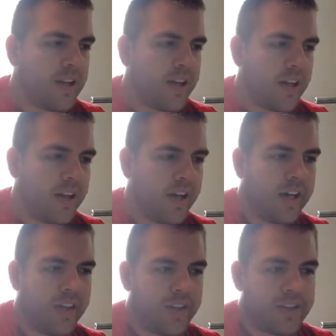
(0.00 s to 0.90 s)

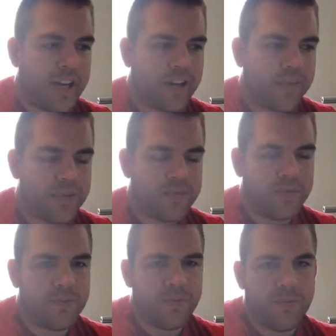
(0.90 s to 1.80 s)
And the title of this
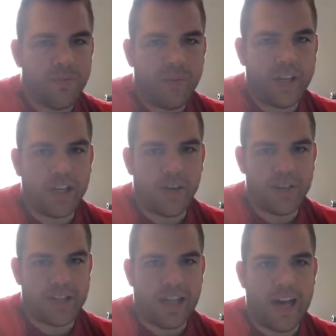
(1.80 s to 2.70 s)
video,
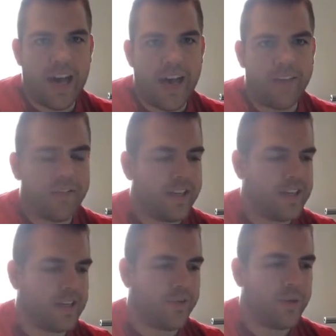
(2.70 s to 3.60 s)
this live,
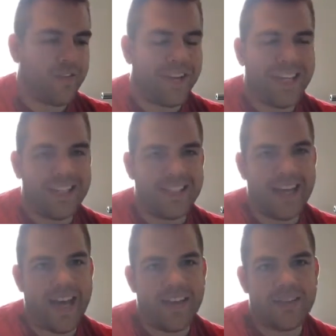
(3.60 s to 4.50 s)
is if you have any
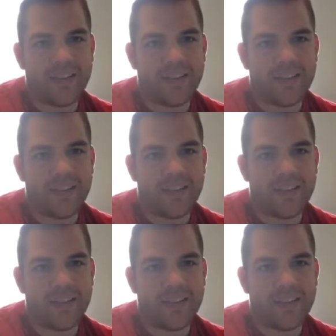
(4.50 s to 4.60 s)
debt,